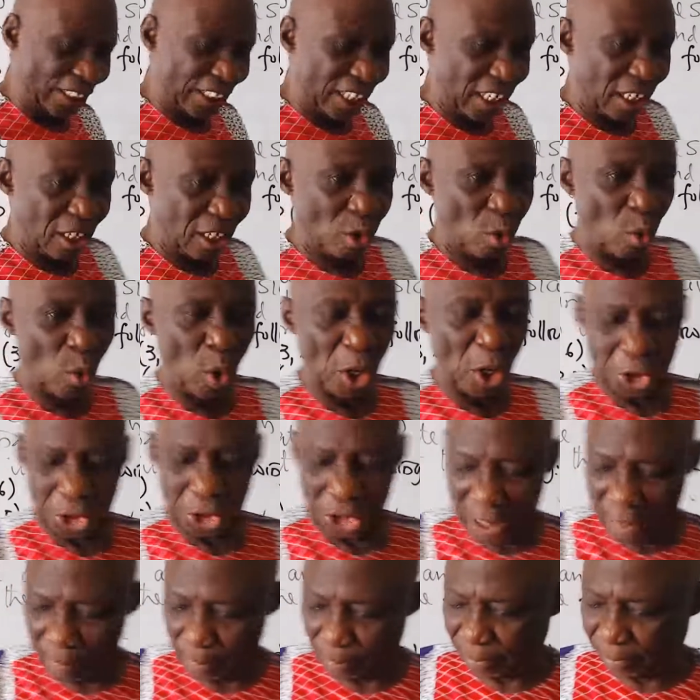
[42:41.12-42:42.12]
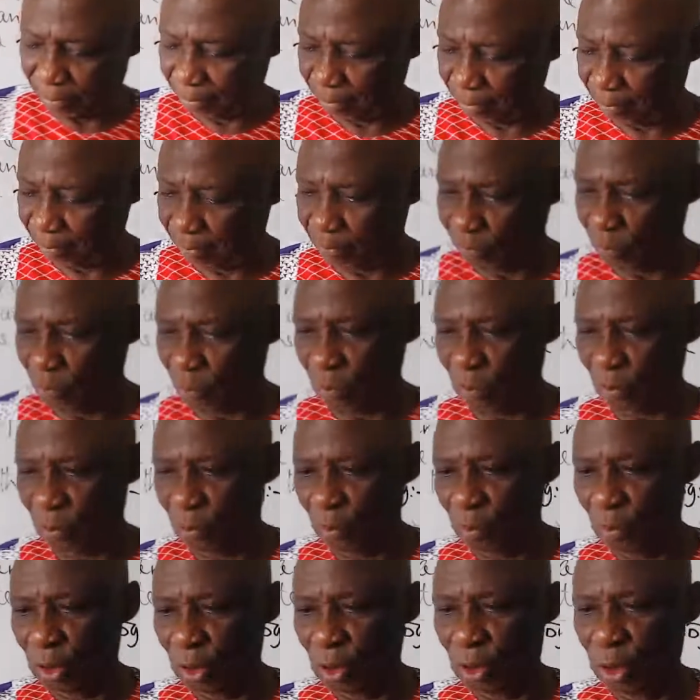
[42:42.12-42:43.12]
they are asking you what shape.
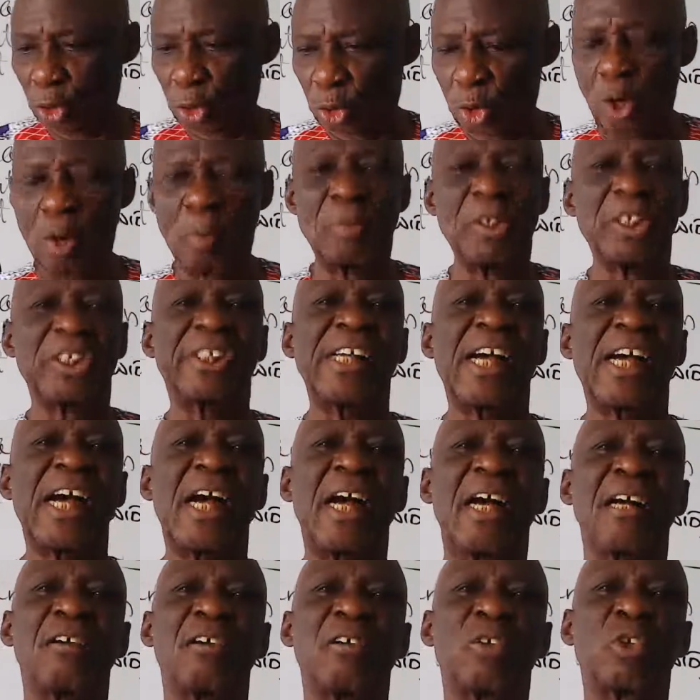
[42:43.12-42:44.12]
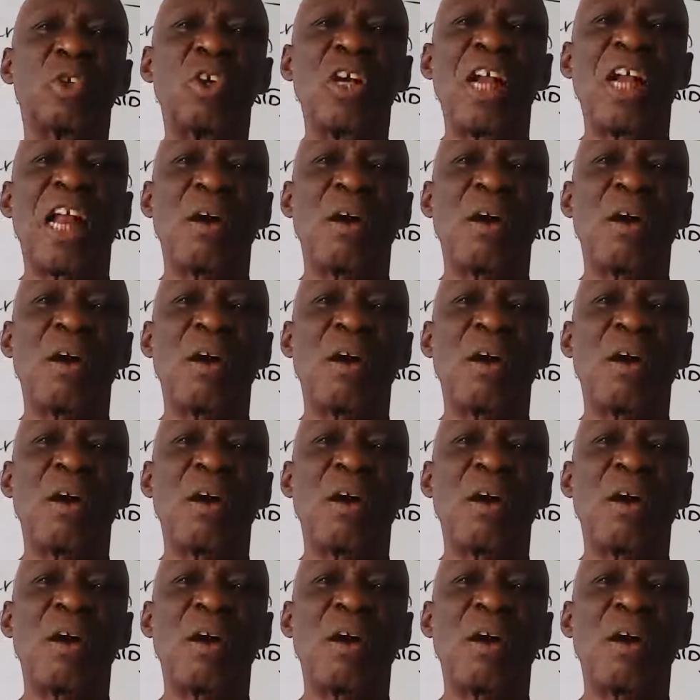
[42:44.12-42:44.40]
So Mr.